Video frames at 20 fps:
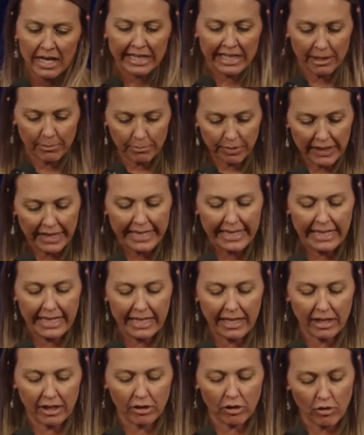
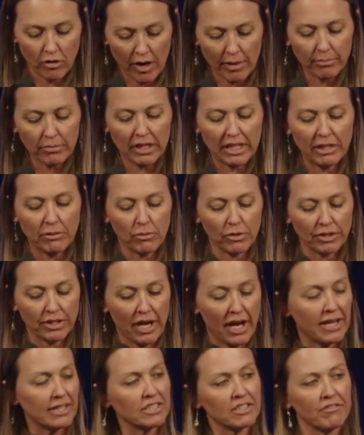Complaining and grumbling will
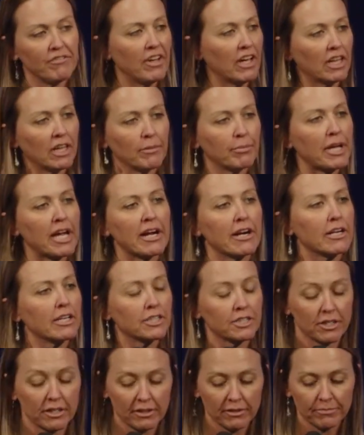not develop
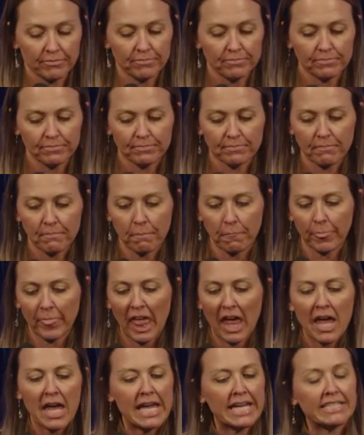character.
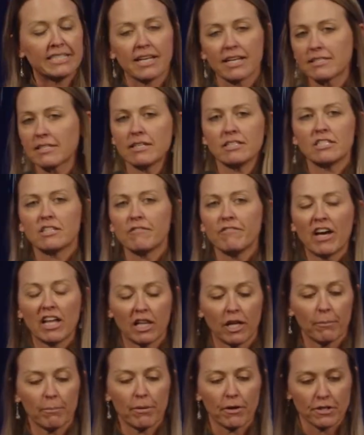It doesn't
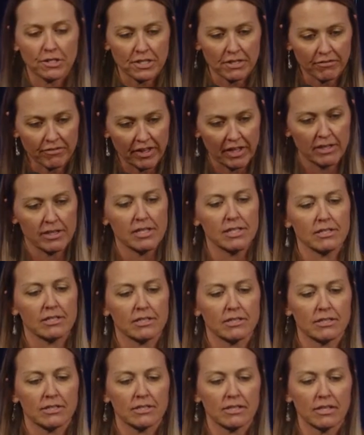develop
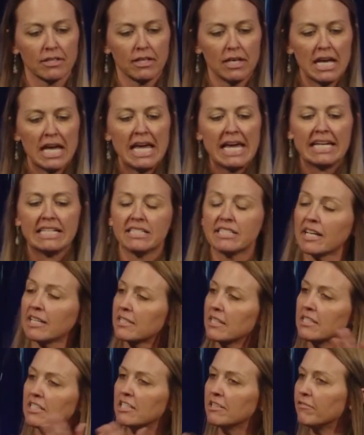perseverance. It
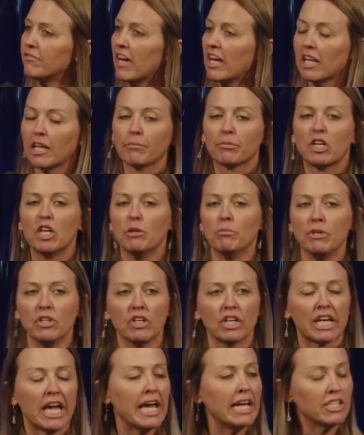doesn't develop
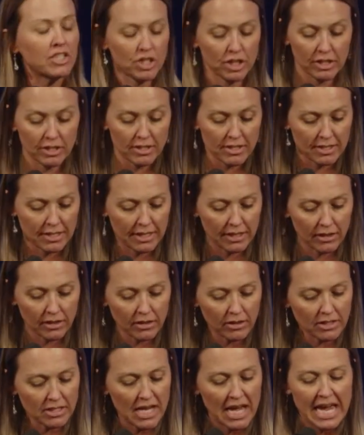communication
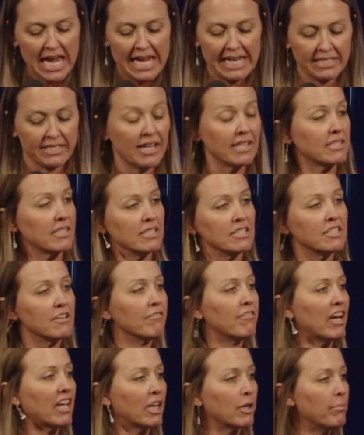skills. It doesn't
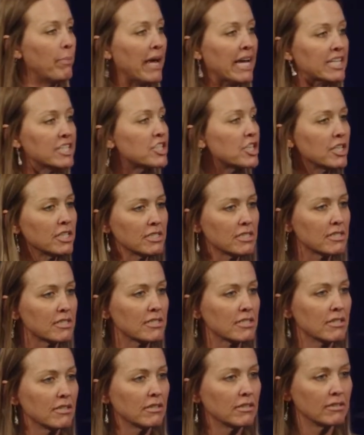develop
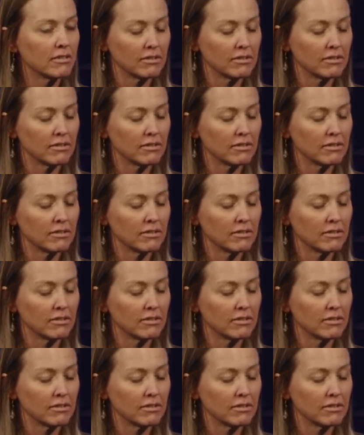patience.